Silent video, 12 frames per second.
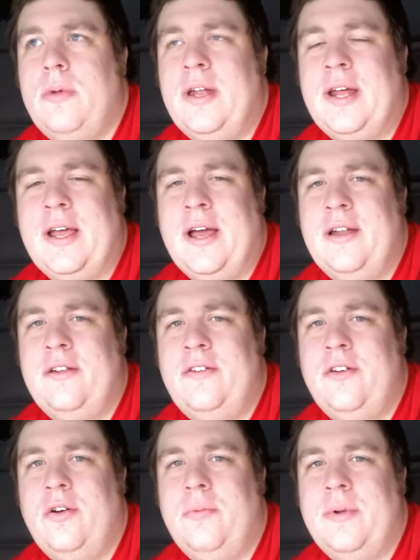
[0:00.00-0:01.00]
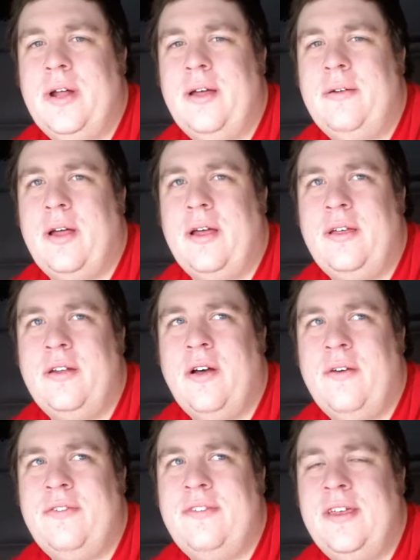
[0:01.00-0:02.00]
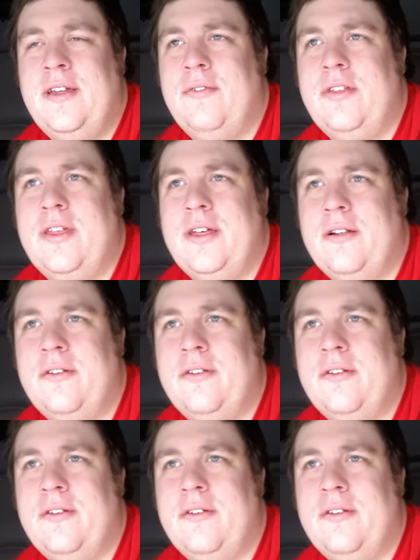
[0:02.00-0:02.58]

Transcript: and I kind of do. But I've seen everything.